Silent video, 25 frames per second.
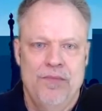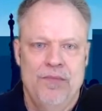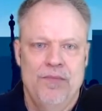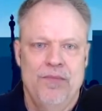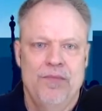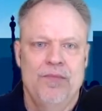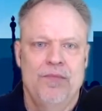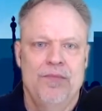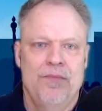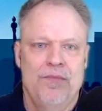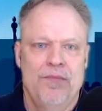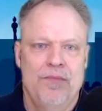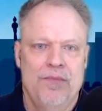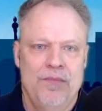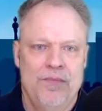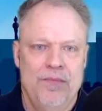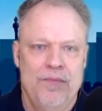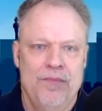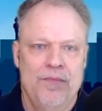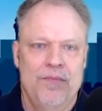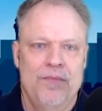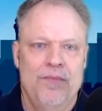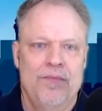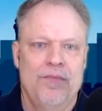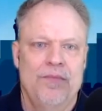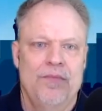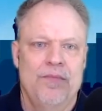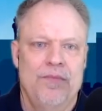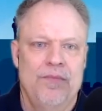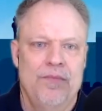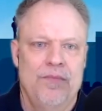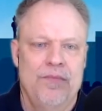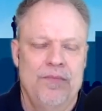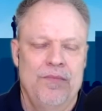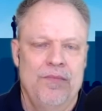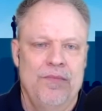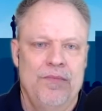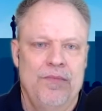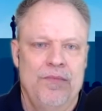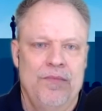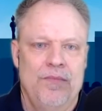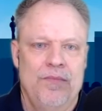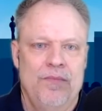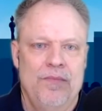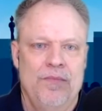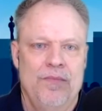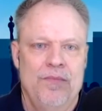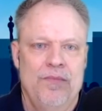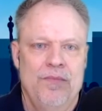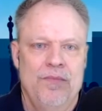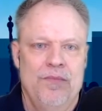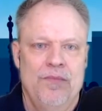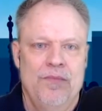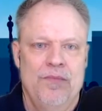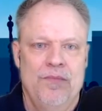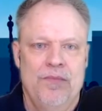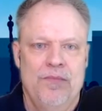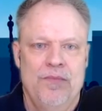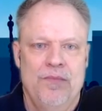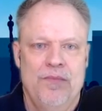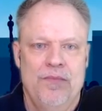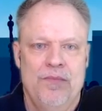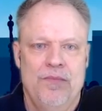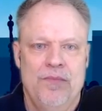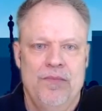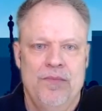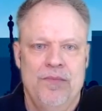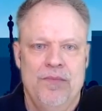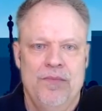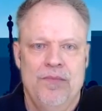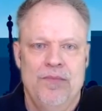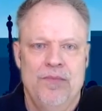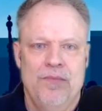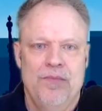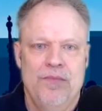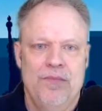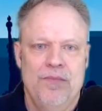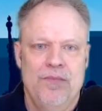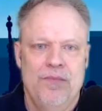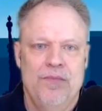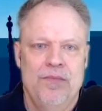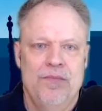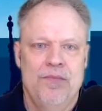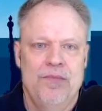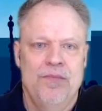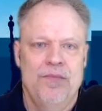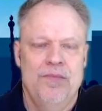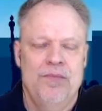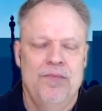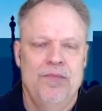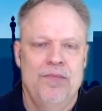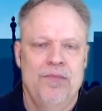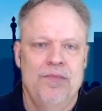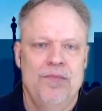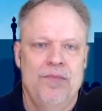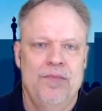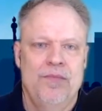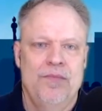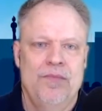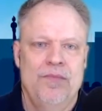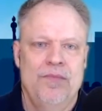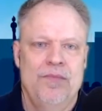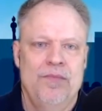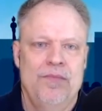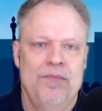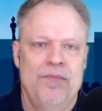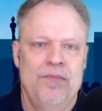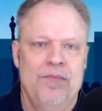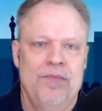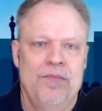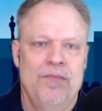(not speaking)